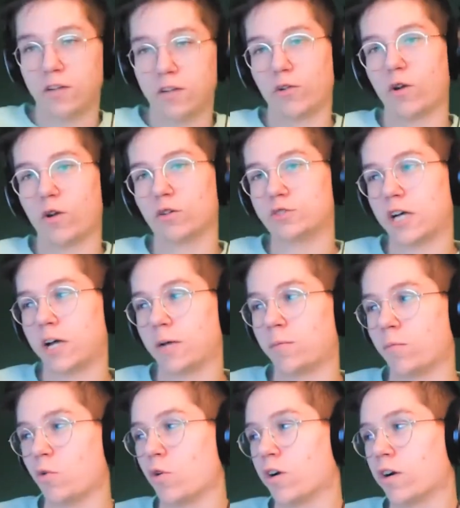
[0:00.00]
Photoshop
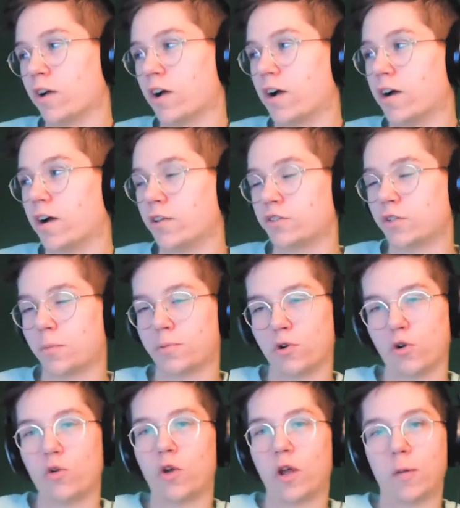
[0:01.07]
more, there's a
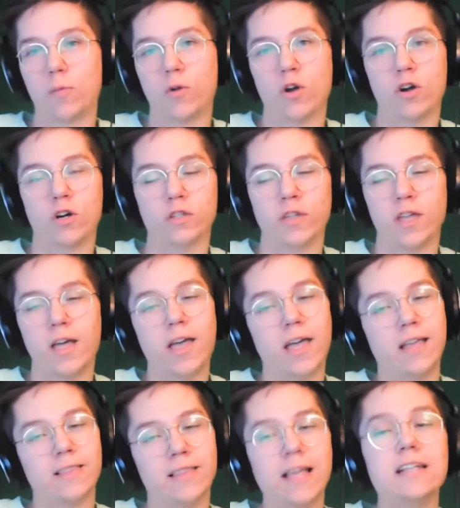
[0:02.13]
program called
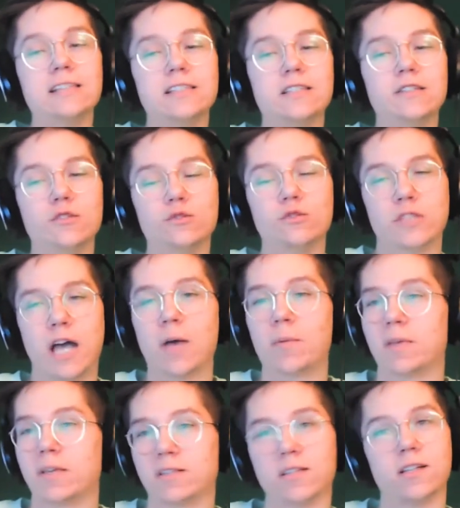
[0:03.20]
Lazy
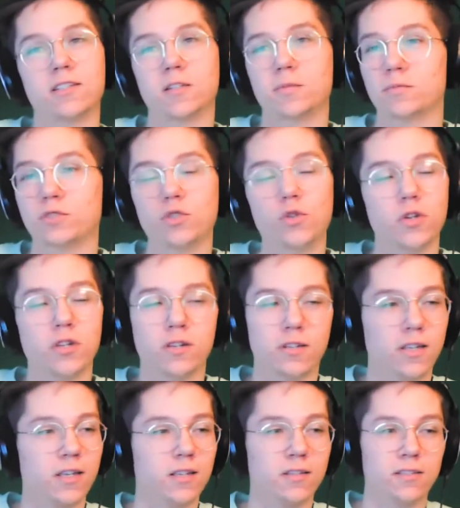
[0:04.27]
Nuzami. It's like some student
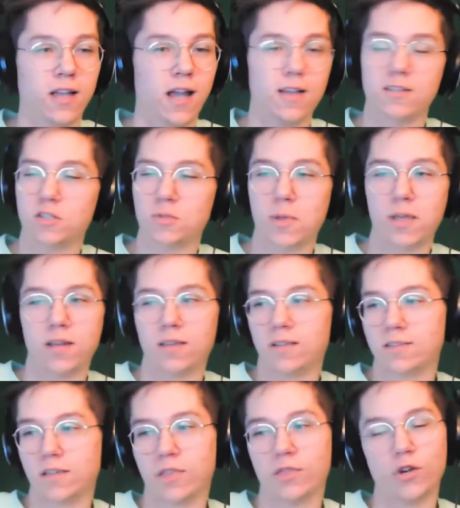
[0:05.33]
in college made it. It's
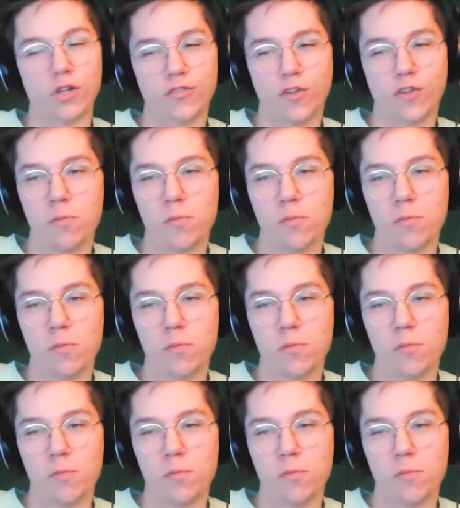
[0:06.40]
like $35.